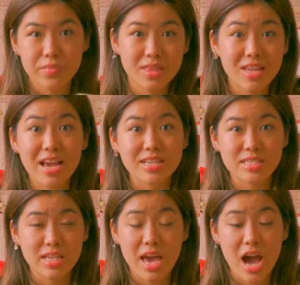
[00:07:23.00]
the next
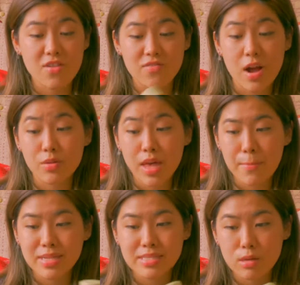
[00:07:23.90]
day. I found that
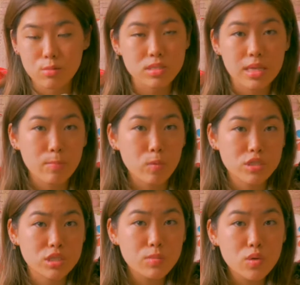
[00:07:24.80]
my skin was like more
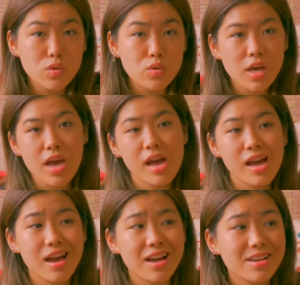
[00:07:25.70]
smooth,
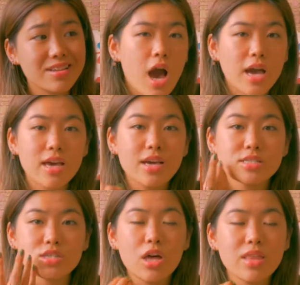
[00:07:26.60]
and I
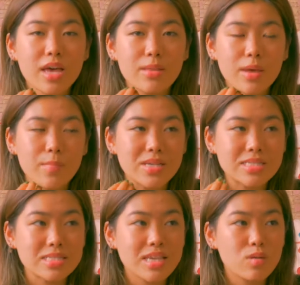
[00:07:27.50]
saw that like my
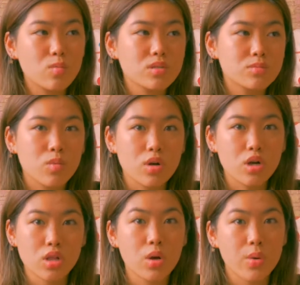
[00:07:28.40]
skin was more
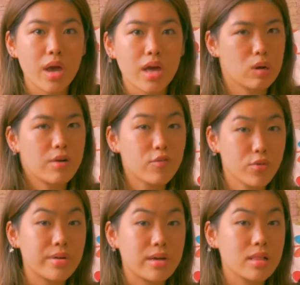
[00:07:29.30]
glowy. For
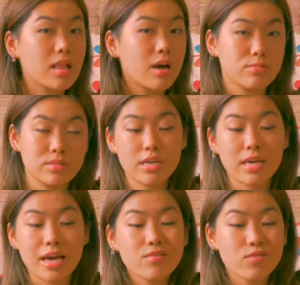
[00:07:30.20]
real, I was
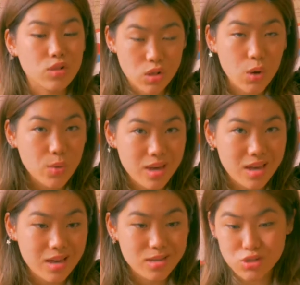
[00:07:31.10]
kind of glowy and